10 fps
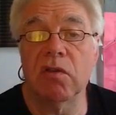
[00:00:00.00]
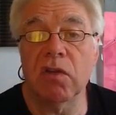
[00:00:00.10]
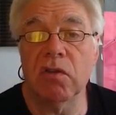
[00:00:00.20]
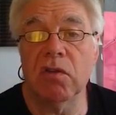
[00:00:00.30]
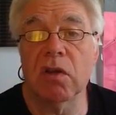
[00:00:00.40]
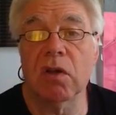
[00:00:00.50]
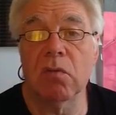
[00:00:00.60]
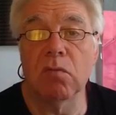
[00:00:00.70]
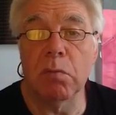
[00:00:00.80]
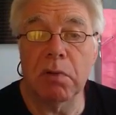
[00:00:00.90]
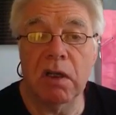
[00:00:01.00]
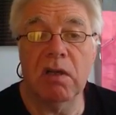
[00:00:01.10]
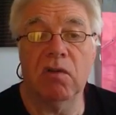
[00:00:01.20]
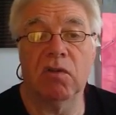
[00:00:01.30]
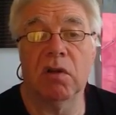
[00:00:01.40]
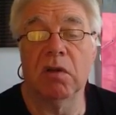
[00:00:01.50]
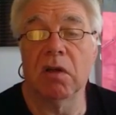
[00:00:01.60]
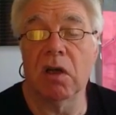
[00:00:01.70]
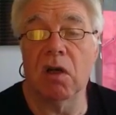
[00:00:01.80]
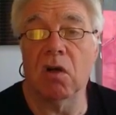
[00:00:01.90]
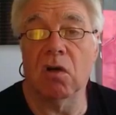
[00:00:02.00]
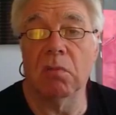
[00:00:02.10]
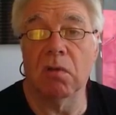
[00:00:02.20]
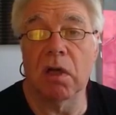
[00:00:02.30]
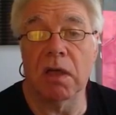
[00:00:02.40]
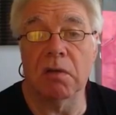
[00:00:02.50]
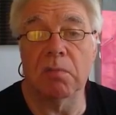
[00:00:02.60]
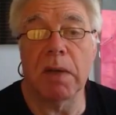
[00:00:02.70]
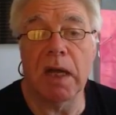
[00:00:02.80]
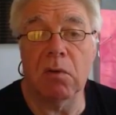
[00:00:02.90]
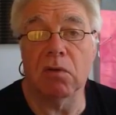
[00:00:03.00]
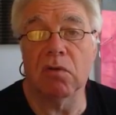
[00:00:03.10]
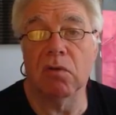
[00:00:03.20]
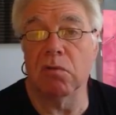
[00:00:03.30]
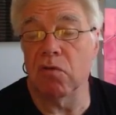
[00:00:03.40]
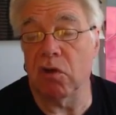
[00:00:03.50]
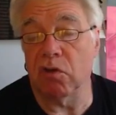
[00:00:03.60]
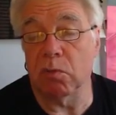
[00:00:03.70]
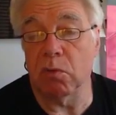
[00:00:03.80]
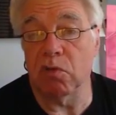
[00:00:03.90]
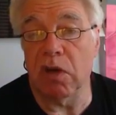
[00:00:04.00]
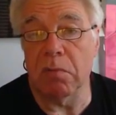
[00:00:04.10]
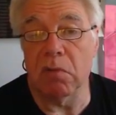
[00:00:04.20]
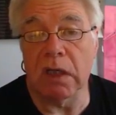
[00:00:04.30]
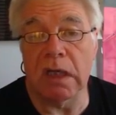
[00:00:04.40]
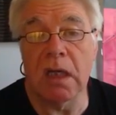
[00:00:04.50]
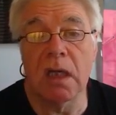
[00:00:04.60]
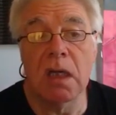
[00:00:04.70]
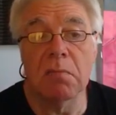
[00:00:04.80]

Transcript: doesn't replace car and powered transport generally,